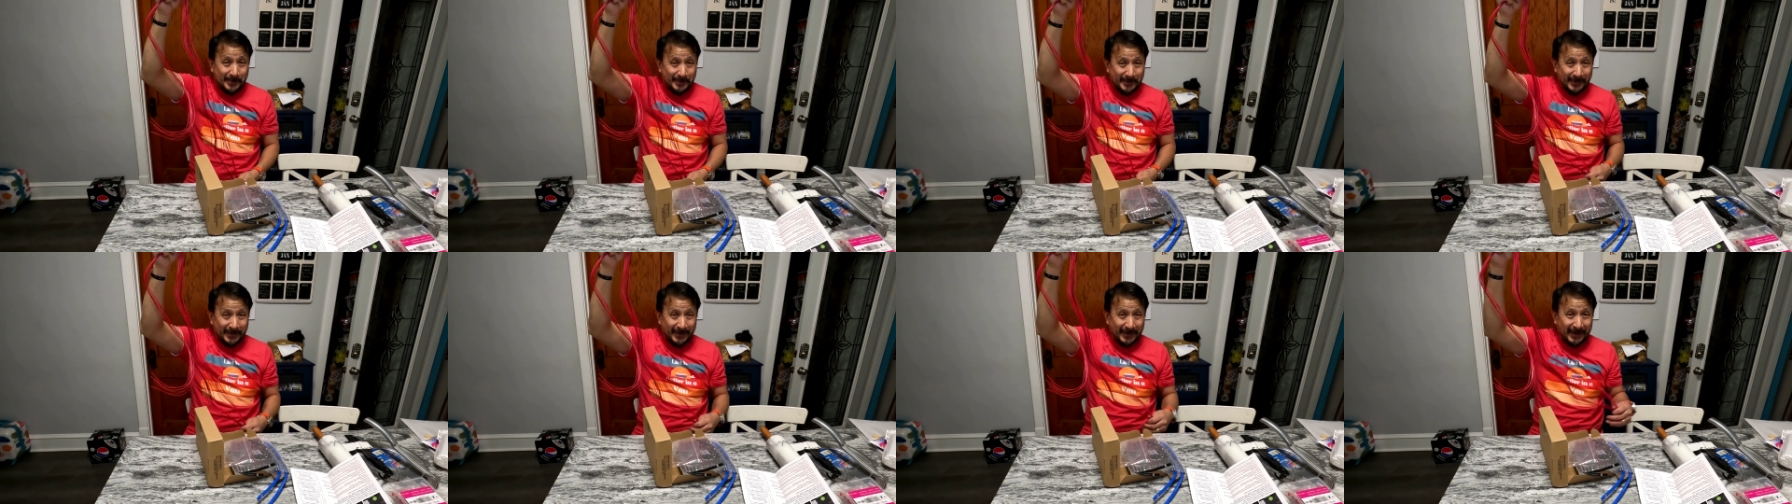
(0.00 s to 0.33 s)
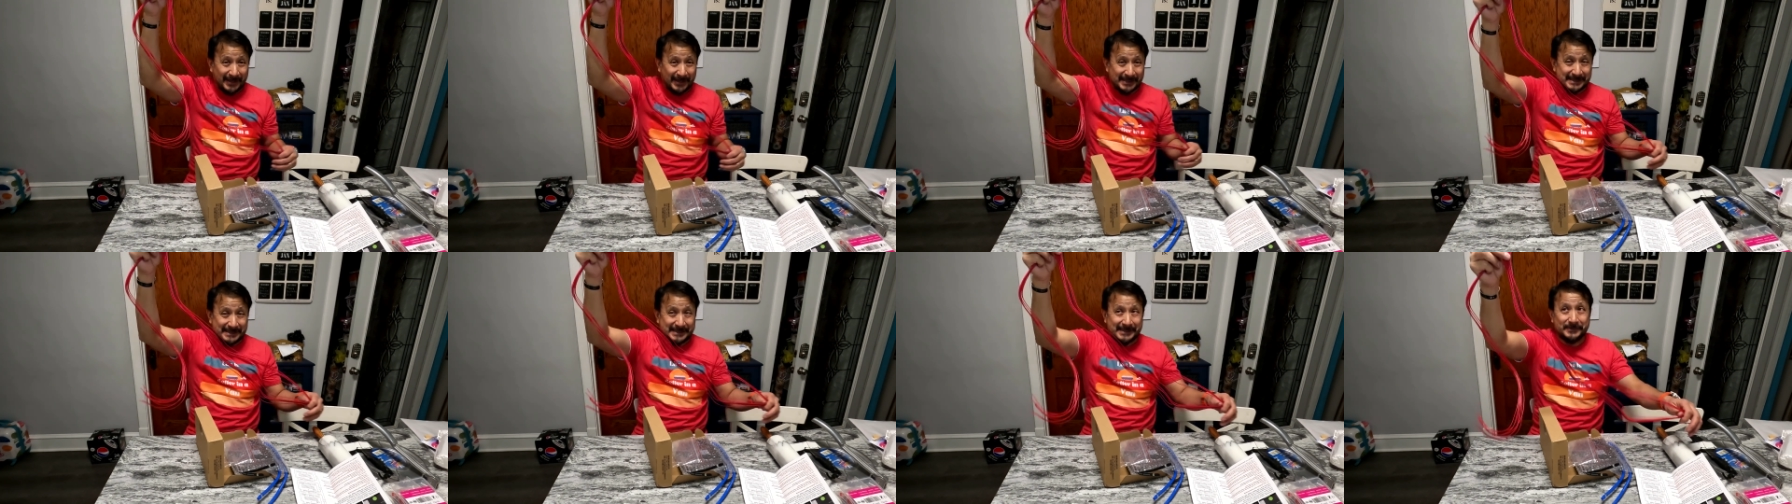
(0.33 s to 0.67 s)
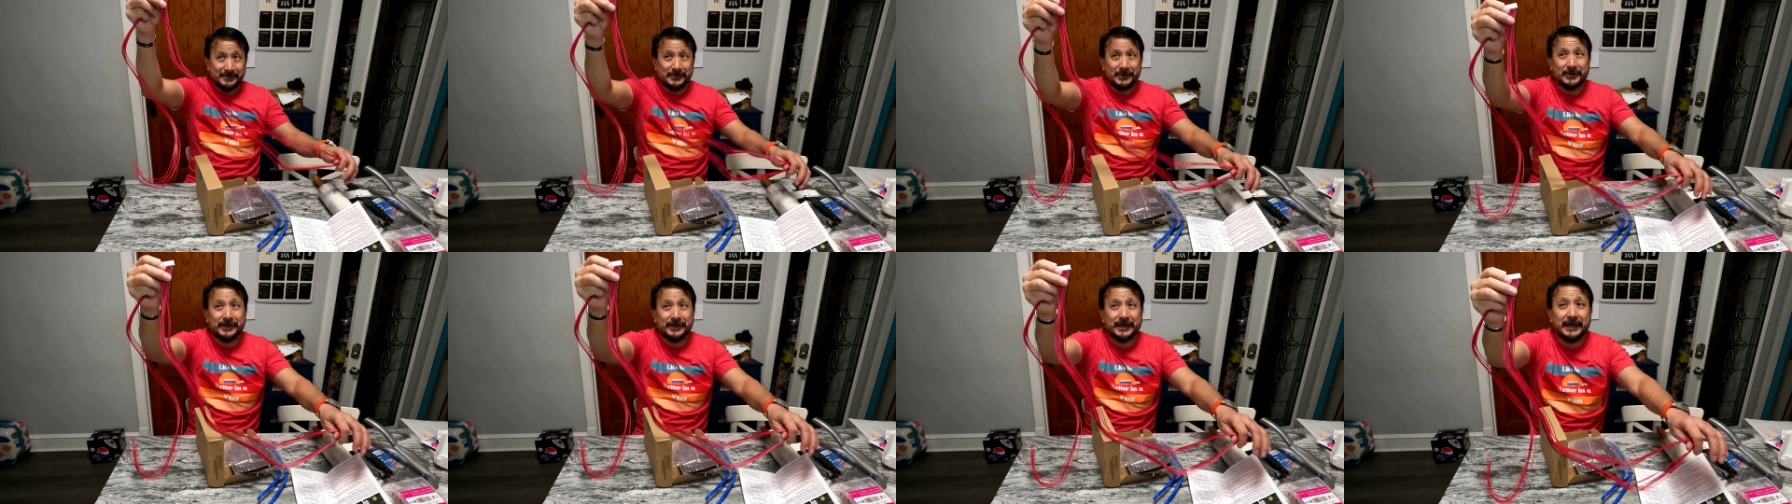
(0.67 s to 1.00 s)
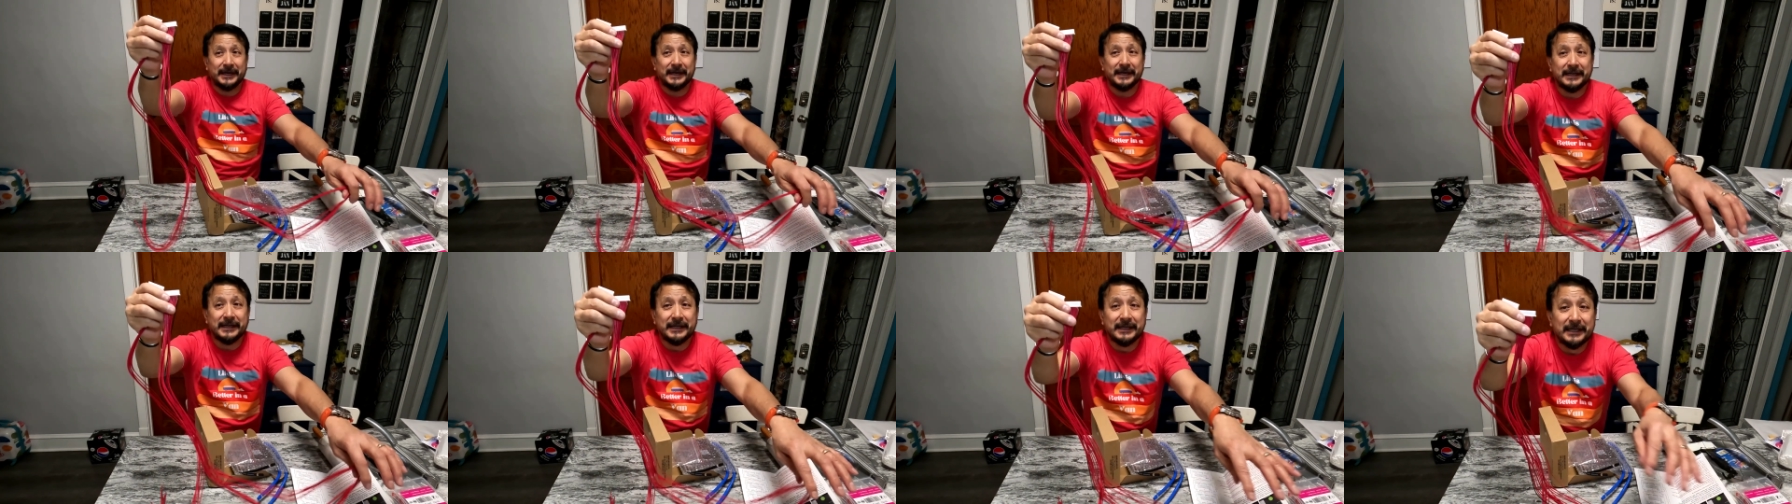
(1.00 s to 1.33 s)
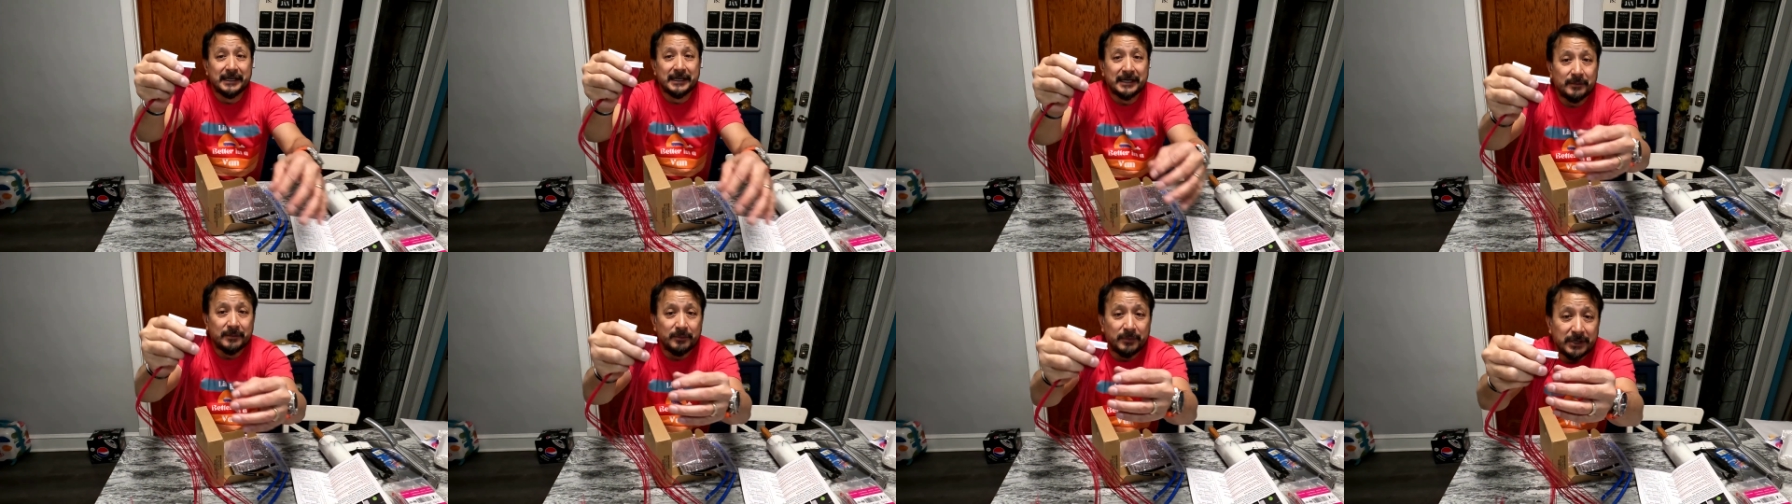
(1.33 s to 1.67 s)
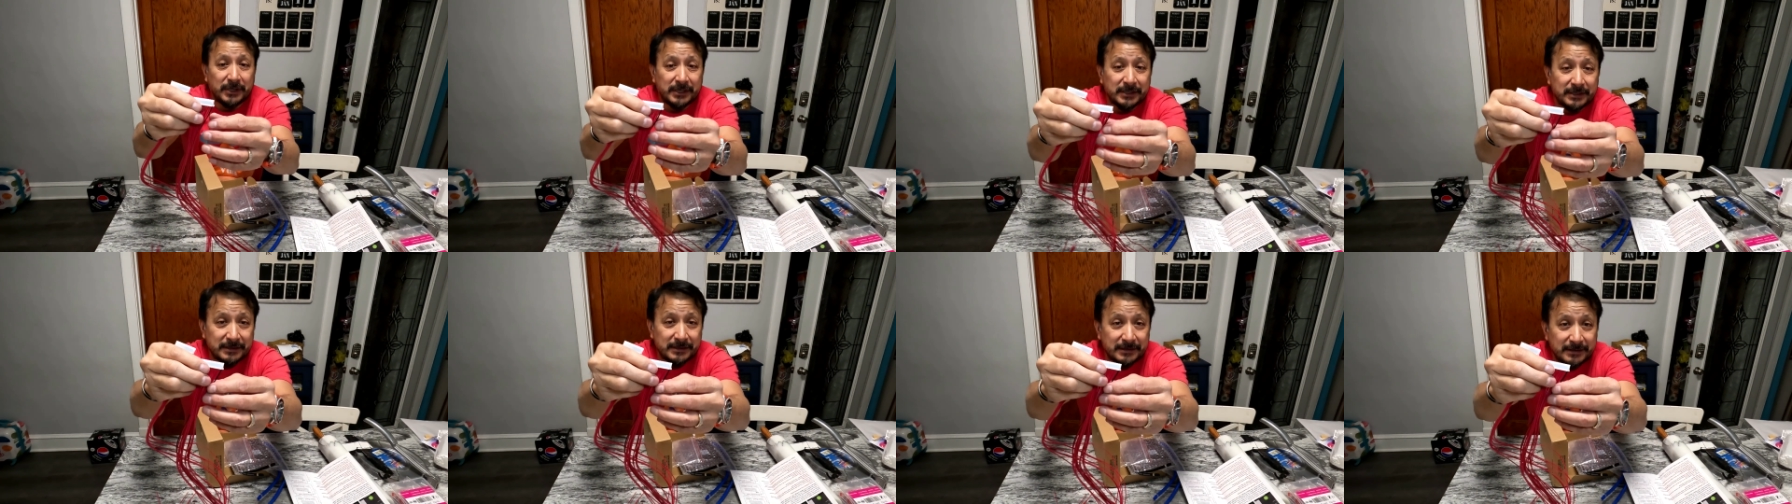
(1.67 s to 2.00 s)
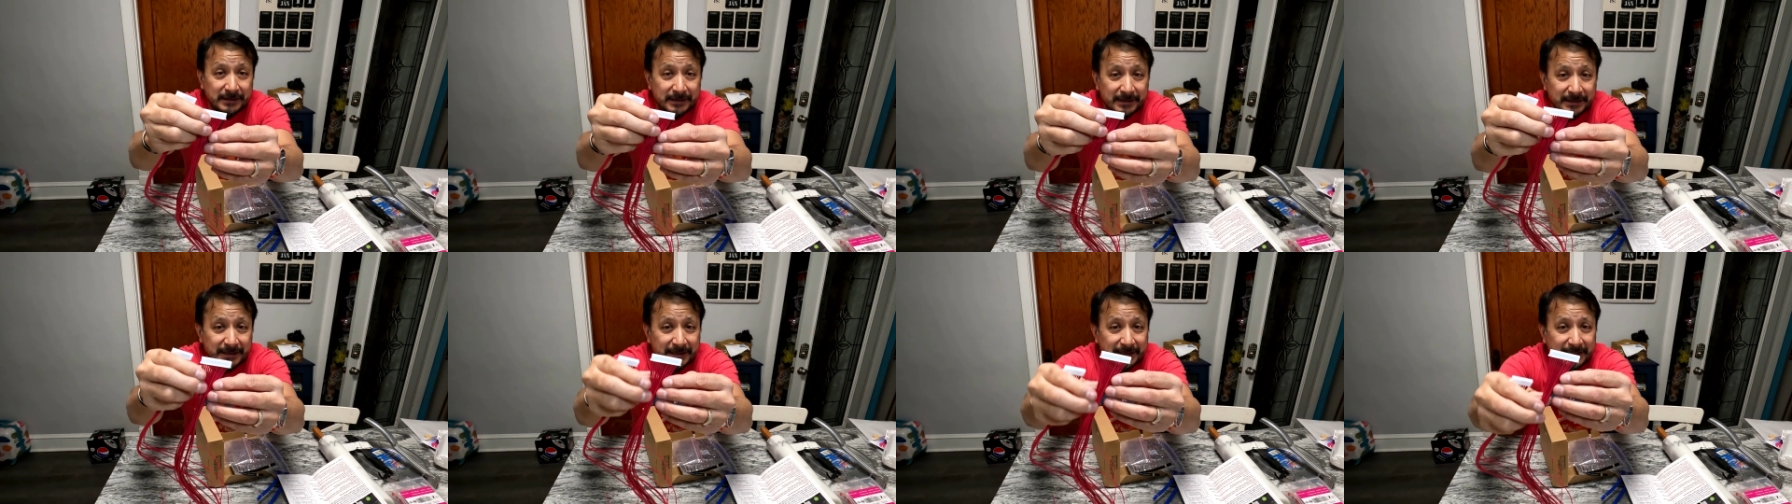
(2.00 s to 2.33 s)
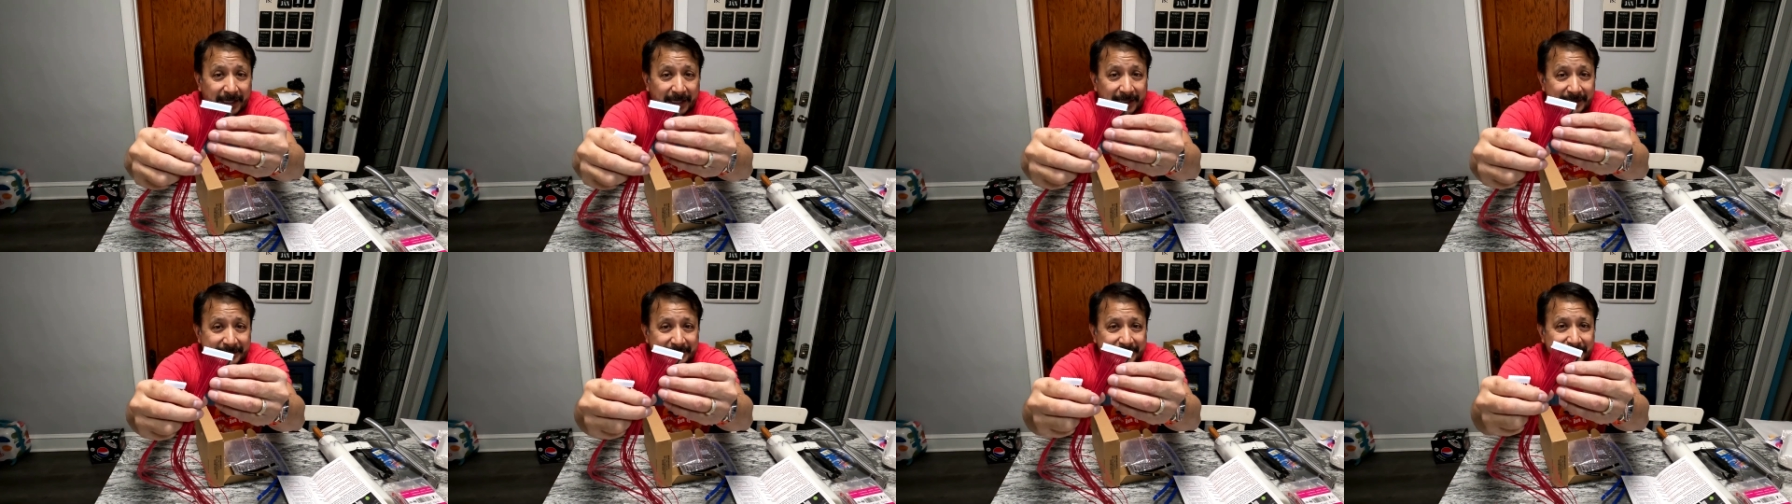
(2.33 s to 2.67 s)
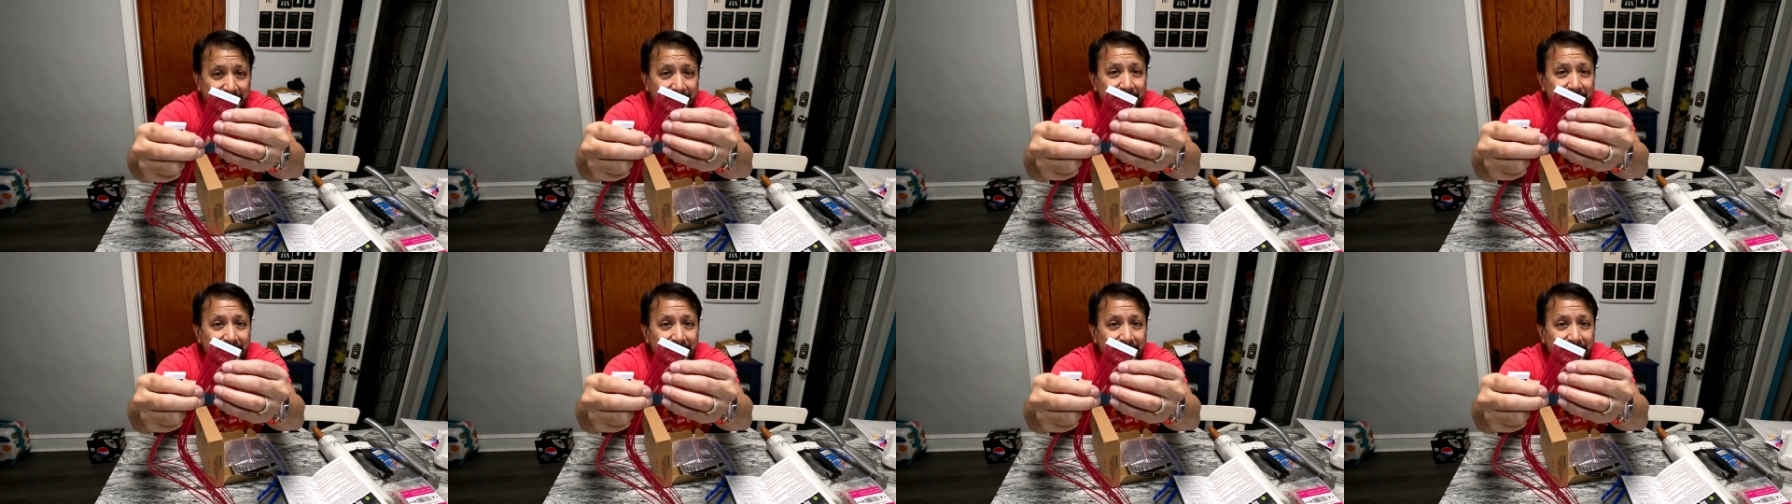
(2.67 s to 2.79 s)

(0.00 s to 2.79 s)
super awesome, okay? But it has,